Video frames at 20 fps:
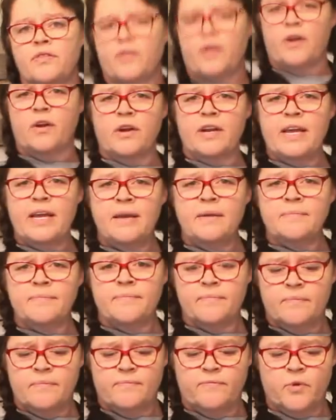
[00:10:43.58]
30,
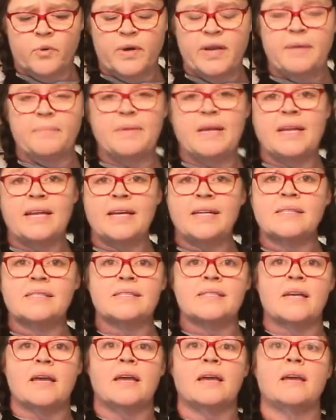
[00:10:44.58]
40
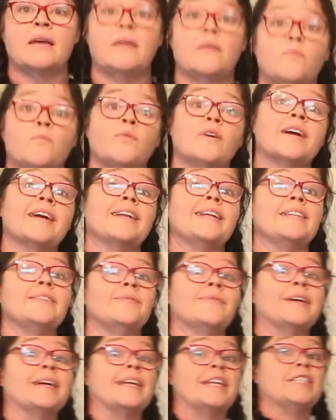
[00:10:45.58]
minutes, and we're
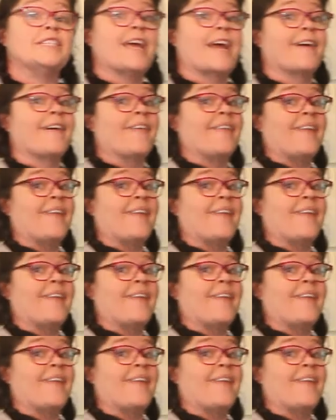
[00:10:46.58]
gonna check on